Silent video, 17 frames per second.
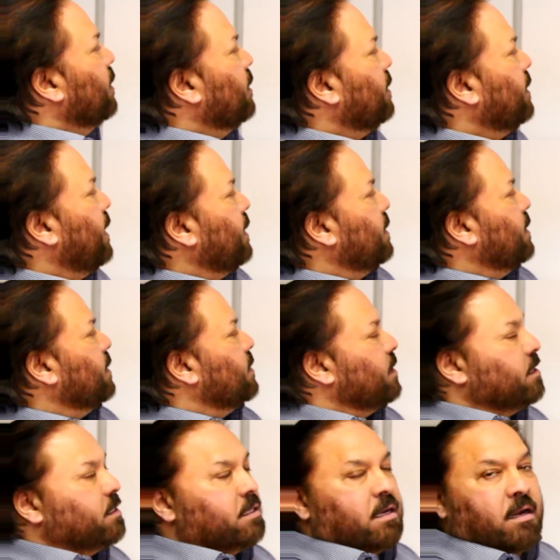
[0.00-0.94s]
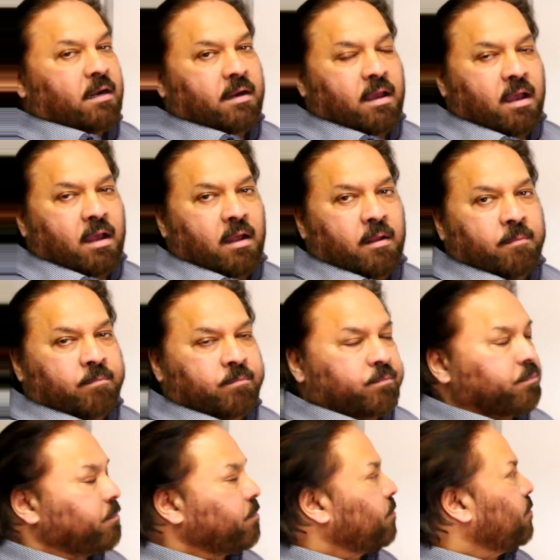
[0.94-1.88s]
that this is Ada,
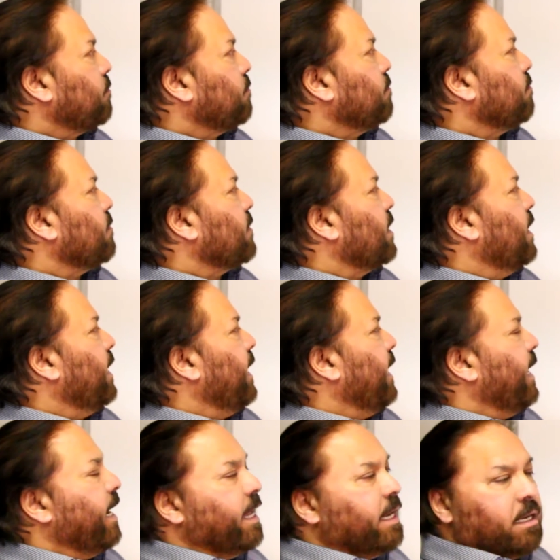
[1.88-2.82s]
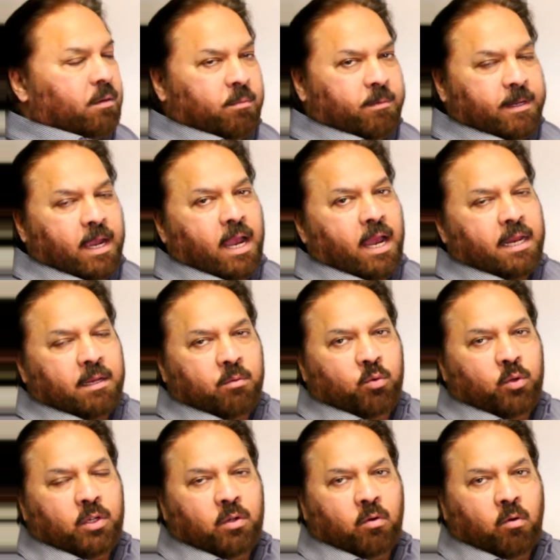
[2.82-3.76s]
and Bihari
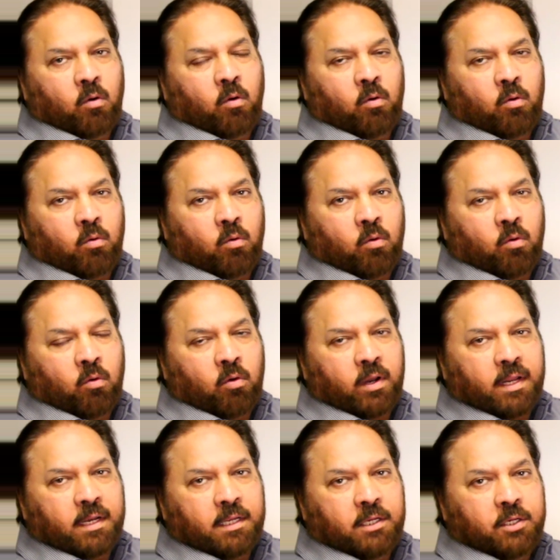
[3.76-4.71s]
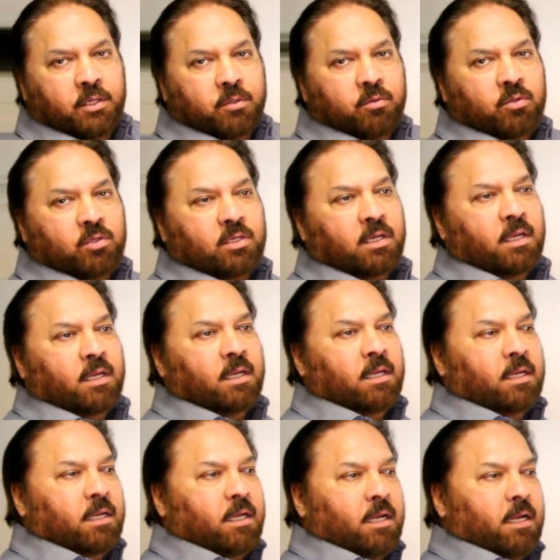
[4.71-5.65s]
we already used
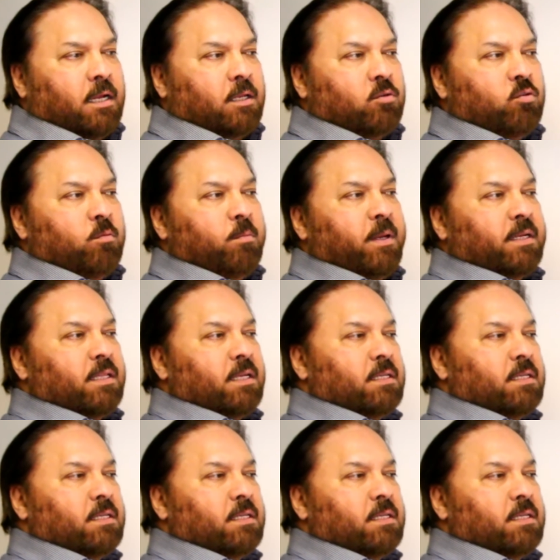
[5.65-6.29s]
to make the